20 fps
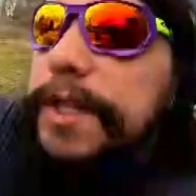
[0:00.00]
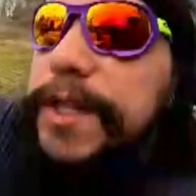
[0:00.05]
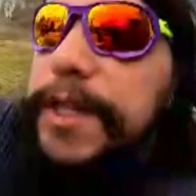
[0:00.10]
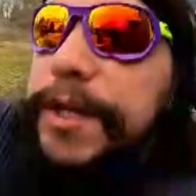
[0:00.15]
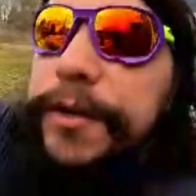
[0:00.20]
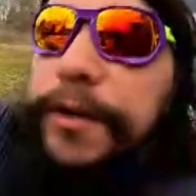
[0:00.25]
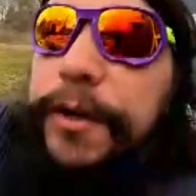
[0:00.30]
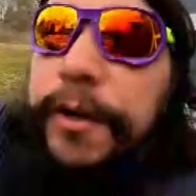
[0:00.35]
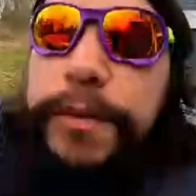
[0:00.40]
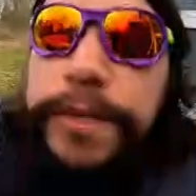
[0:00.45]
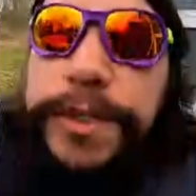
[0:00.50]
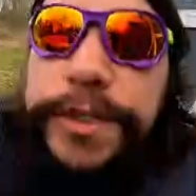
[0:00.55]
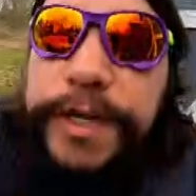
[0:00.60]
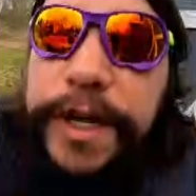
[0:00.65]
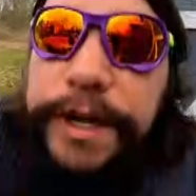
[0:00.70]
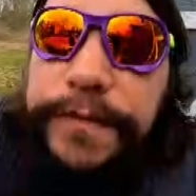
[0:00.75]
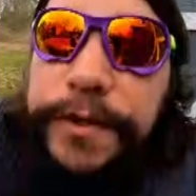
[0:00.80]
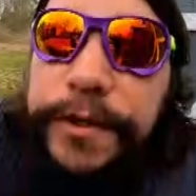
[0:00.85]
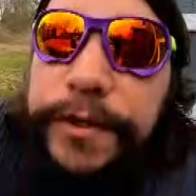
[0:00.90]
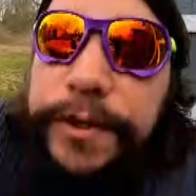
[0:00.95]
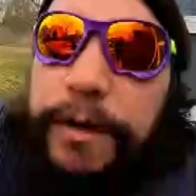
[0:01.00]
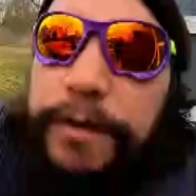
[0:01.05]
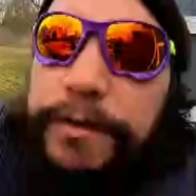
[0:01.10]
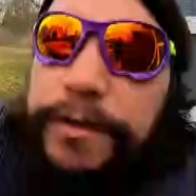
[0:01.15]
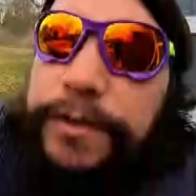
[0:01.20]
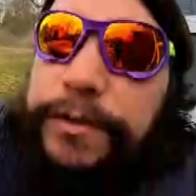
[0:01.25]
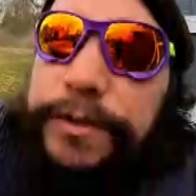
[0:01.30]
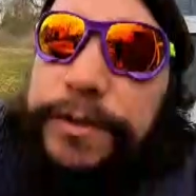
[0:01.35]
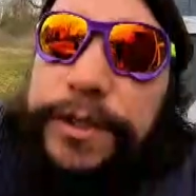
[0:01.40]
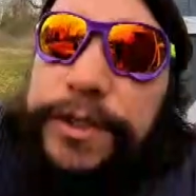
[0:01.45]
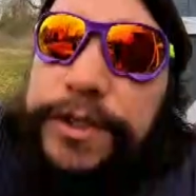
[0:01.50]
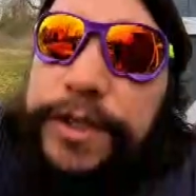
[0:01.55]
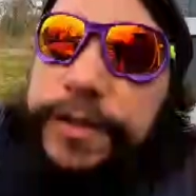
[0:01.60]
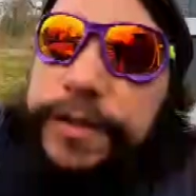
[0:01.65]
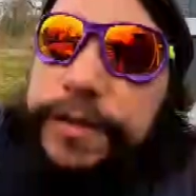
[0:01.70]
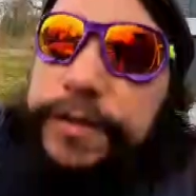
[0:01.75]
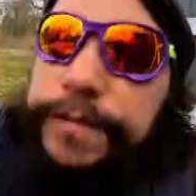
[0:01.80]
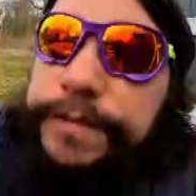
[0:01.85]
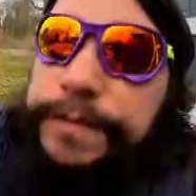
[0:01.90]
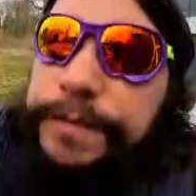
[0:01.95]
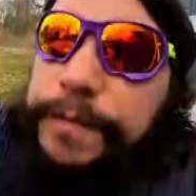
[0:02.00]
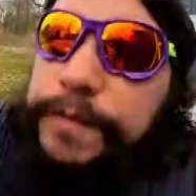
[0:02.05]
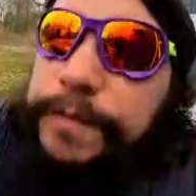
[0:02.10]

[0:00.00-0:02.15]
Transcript: And then you always have your go-to chisel.